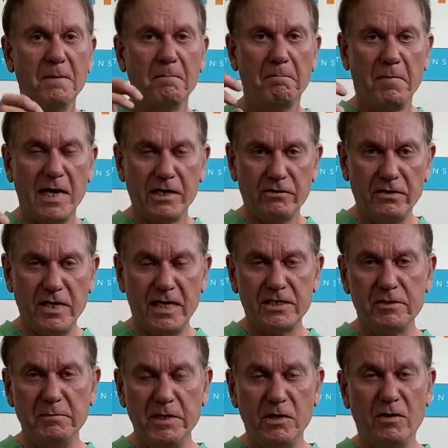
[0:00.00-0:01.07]
Micronized
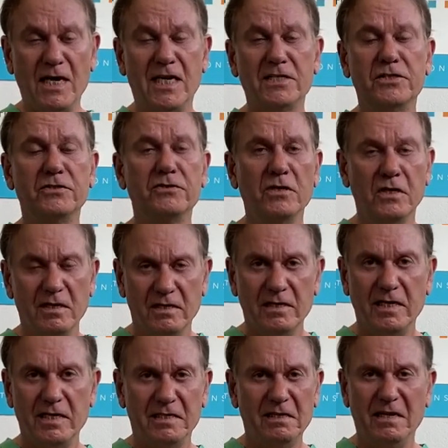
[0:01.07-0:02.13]
amino acids,
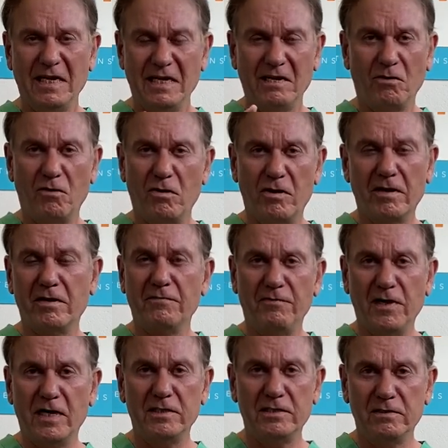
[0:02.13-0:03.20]
they are harder to
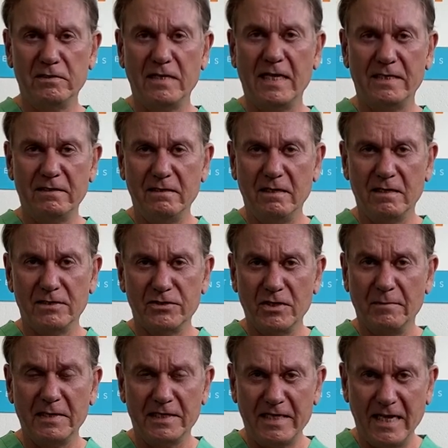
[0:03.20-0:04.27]
find.
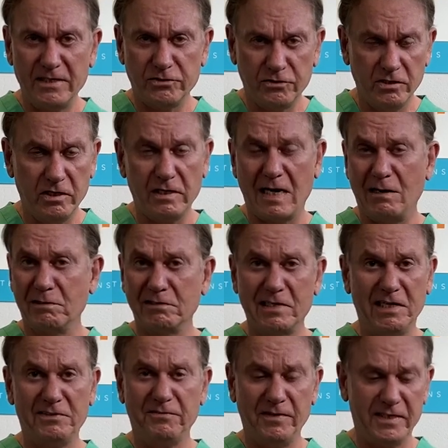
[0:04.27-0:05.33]
Some that taste good. Ours
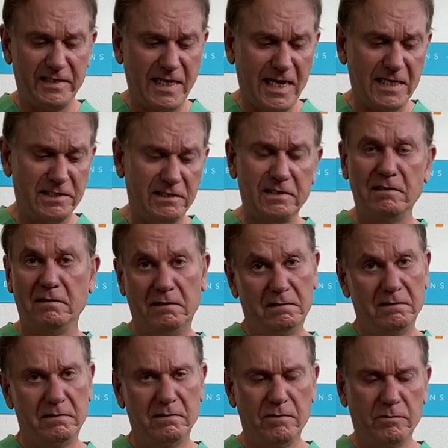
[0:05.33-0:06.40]
taste fantastic.
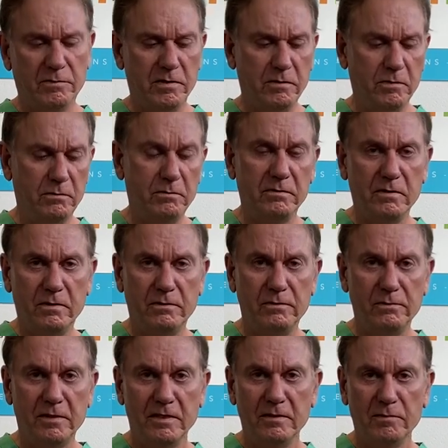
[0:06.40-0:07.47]

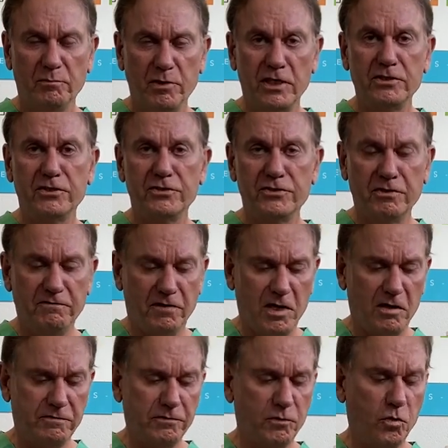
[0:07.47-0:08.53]
No prejudice
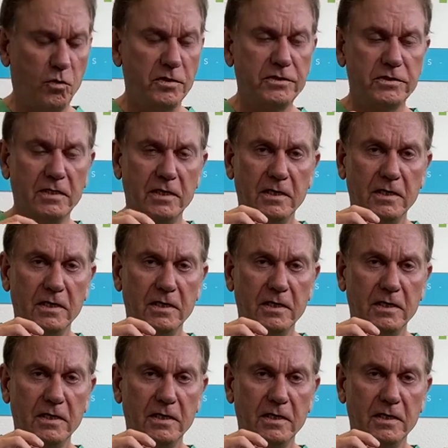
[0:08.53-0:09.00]
involved, of course.